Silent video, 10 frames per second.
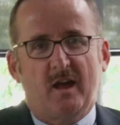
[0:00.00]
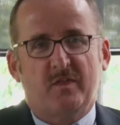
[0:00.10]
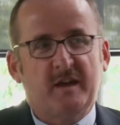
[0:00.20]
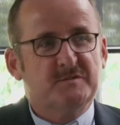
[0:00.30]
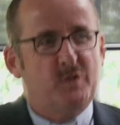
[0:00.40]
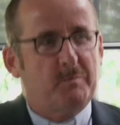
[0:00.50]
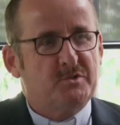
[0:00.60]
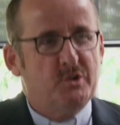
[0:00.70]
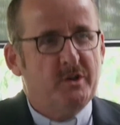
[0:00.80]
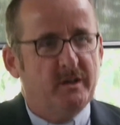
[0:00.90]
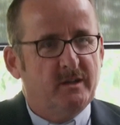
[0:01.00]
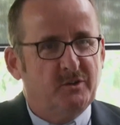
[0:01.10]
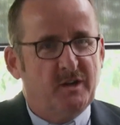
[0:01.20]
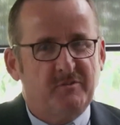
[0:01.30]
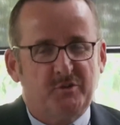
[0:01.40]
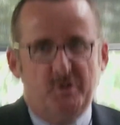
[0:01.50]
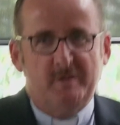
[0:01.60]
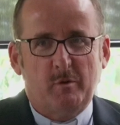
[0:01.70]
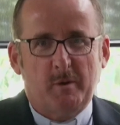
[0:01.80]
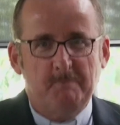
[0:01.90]
Thanks for the opportunity and good afternoon,
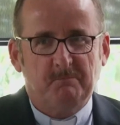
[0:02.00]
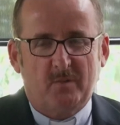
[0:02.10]
everyone.